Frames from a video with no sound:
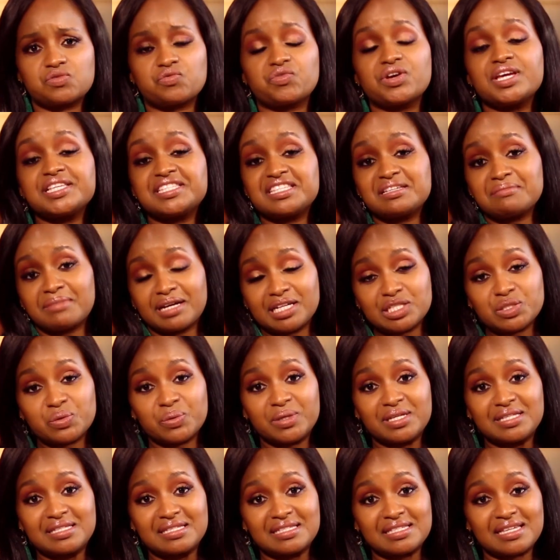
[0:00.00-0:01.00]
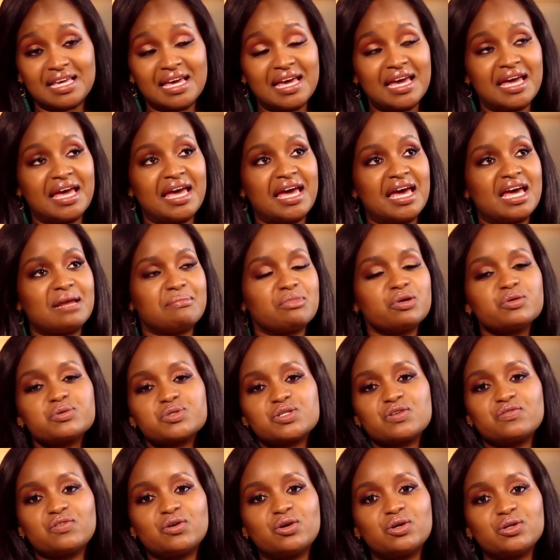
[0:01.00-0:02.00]
raising my twins, and
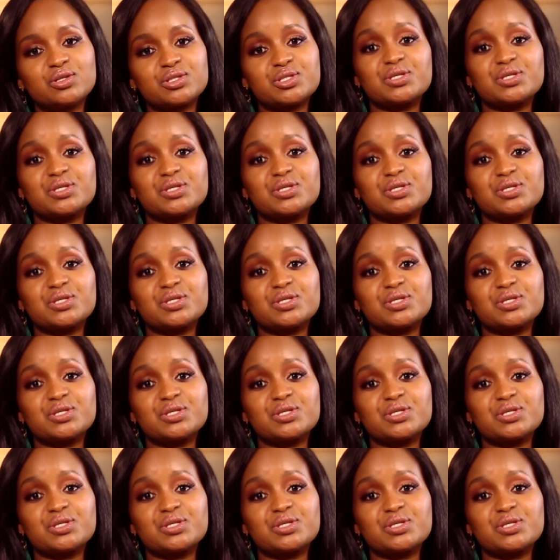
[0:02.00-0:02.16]
most of all,